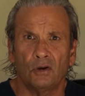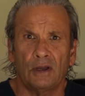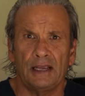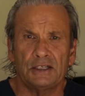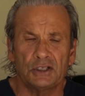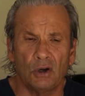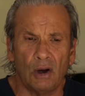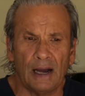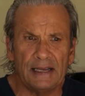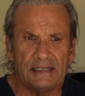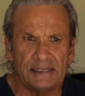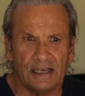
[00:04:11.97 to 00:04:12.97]
Okay, so
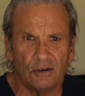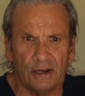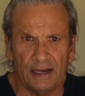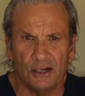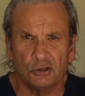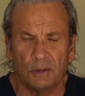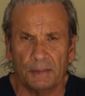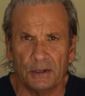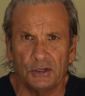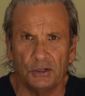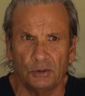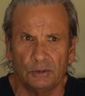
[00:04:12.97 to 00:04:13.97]
I said, okay, here's what I'm
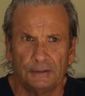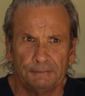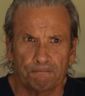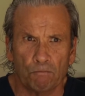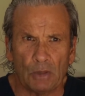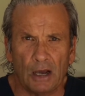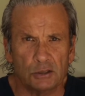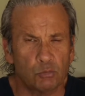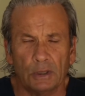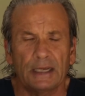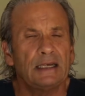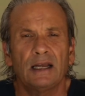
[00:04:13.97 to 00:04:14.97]
going to do. I was
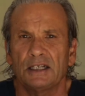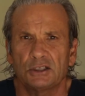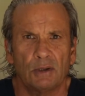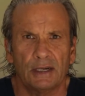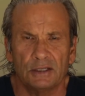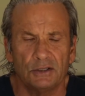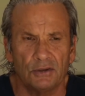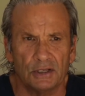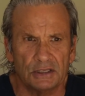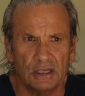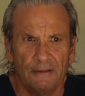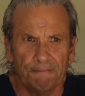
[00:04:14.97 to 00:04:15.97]
working nights, so I could do
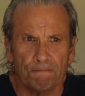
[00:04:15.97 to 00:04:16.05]
this.